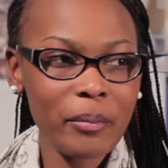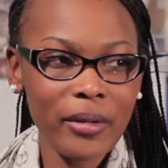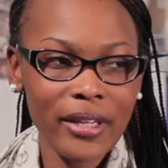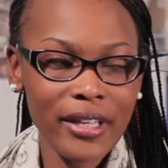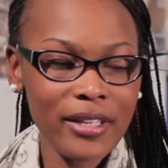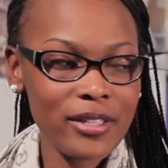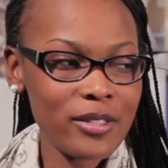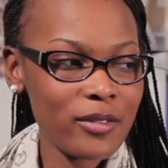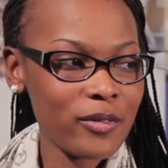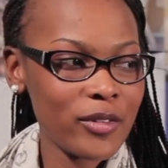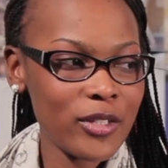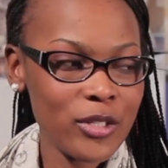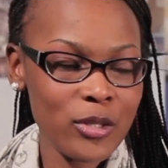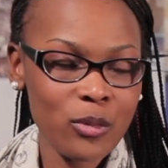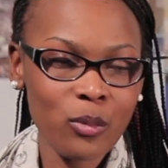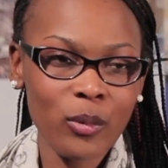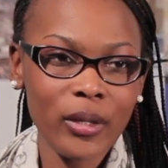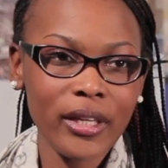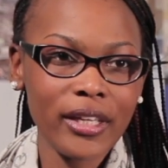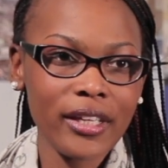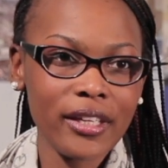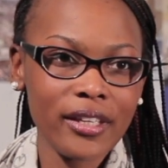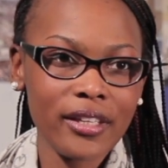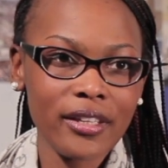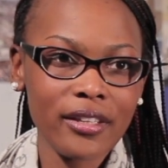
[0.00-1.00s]
By the end of each
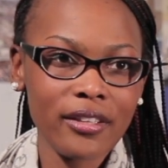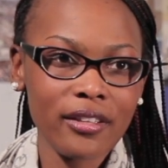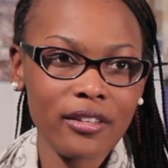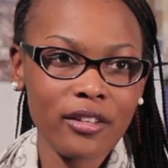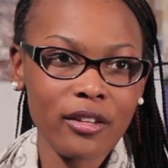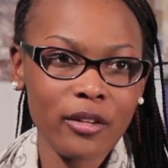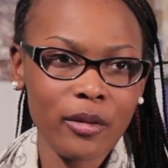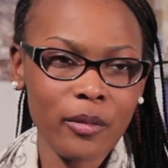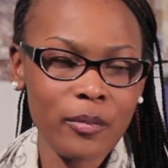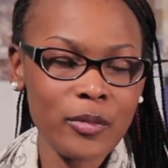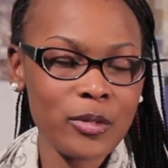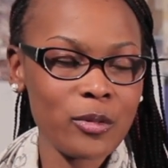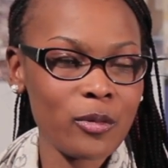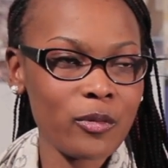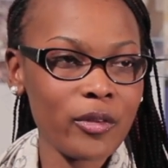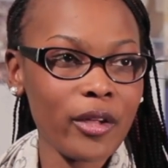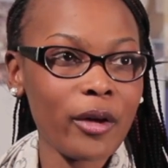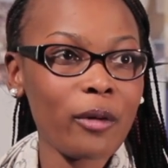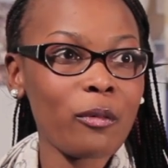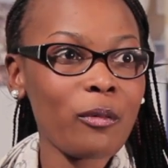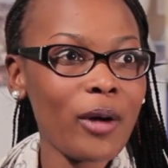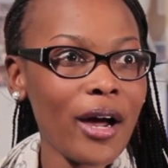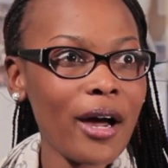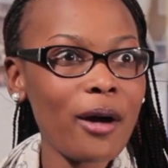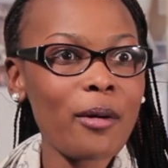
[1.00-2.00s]
week, I'm sort of
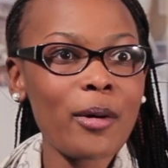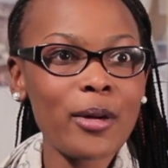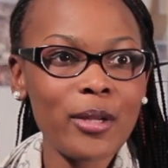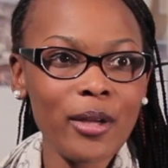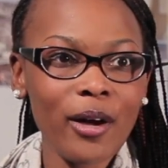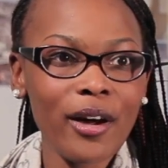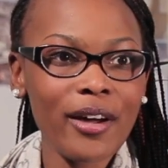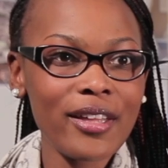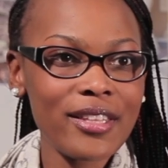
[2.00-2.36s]
like, wow, I,